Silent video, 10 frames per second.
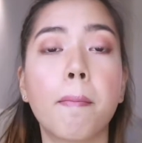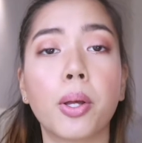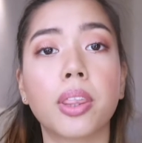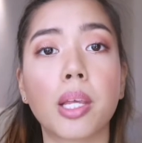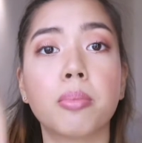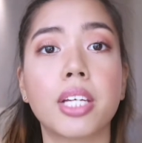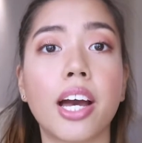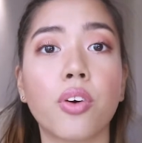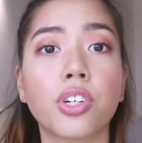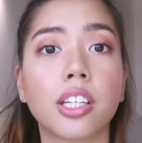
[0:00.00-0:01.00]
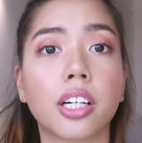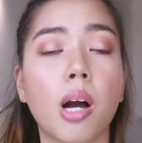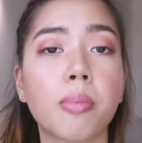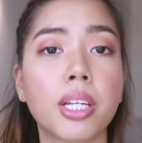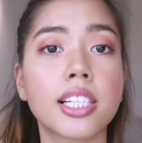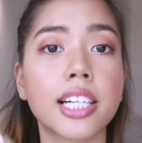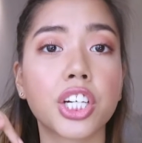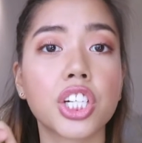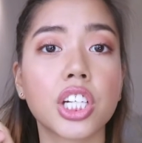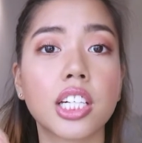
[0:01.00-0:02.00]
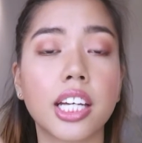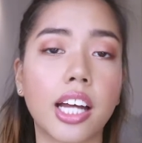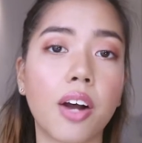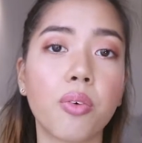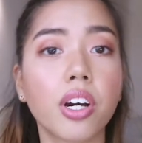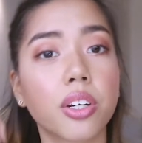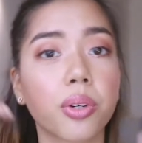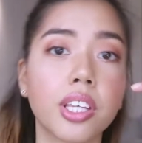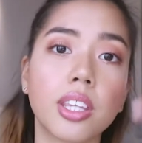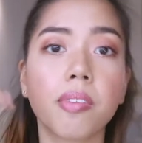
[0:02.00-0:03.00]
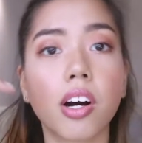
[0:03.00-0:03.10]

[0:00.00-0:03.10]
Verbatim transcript: put them down in the comment section and I want to read them